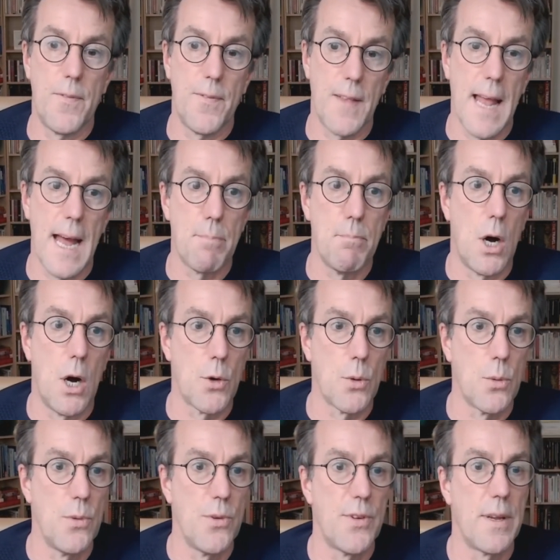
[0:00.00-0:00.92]
flood
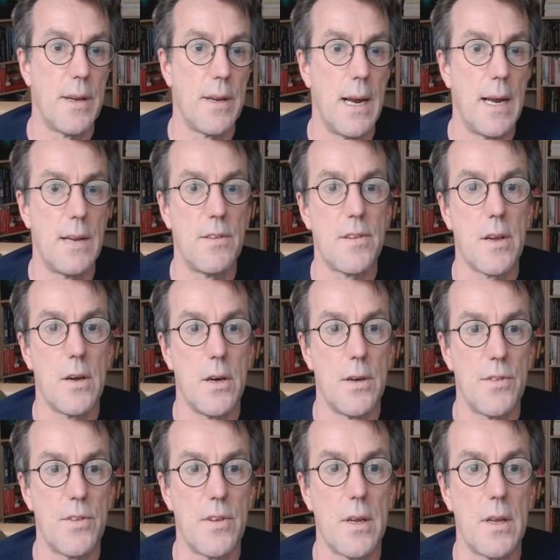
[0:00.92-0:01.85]
models and so
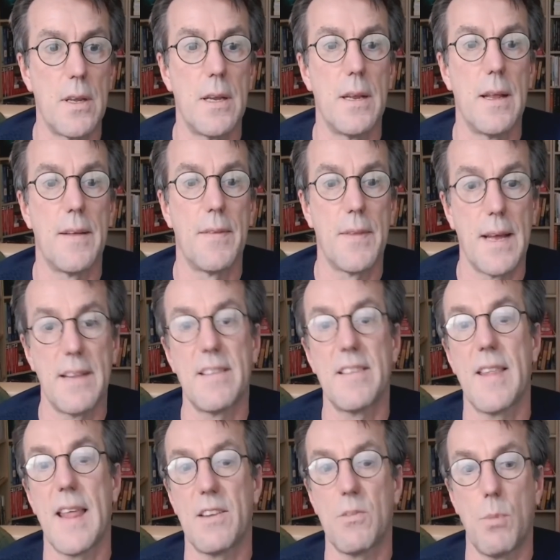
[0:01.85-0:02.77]
on. So
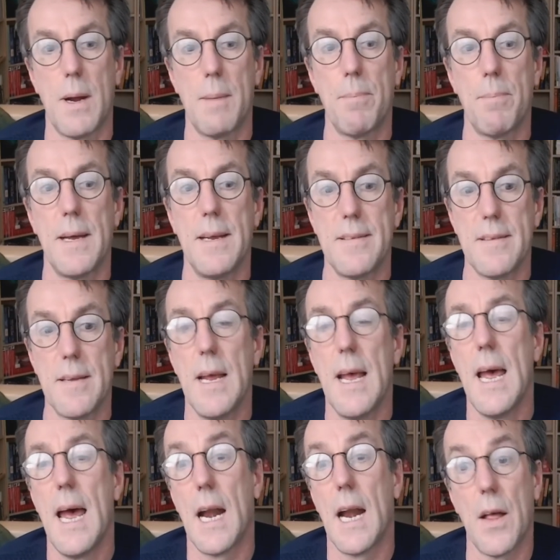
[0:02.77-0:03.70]
that's one piece.
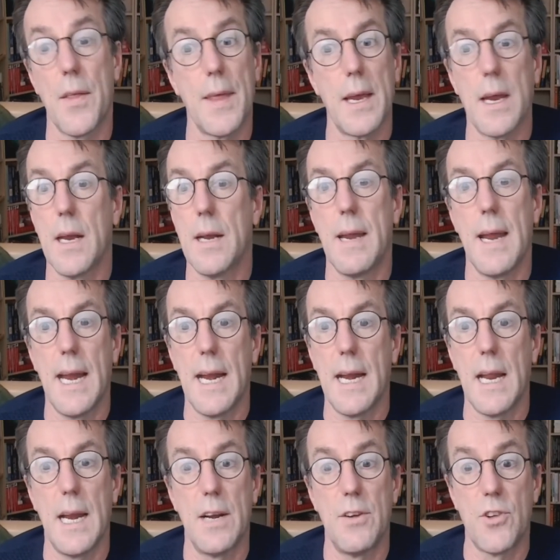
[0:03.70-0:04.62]
And I think
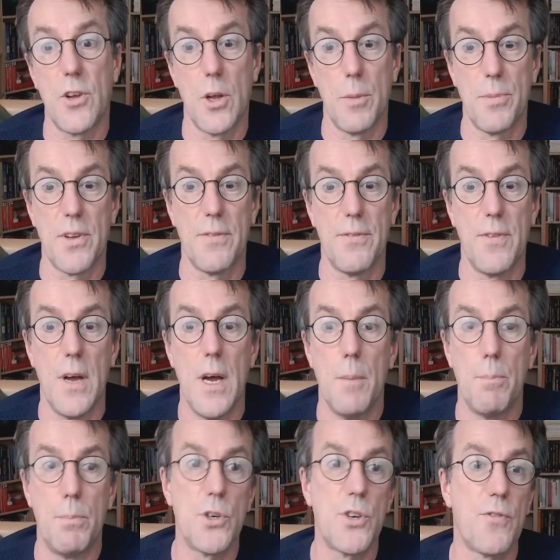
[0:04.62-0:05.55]
in terms of
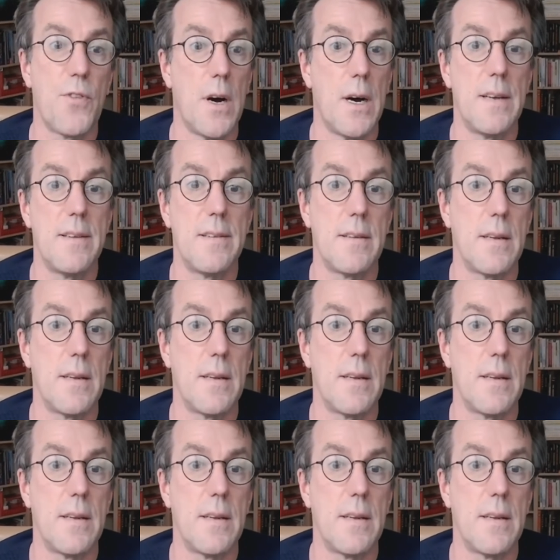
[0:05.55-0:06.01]
bushfires,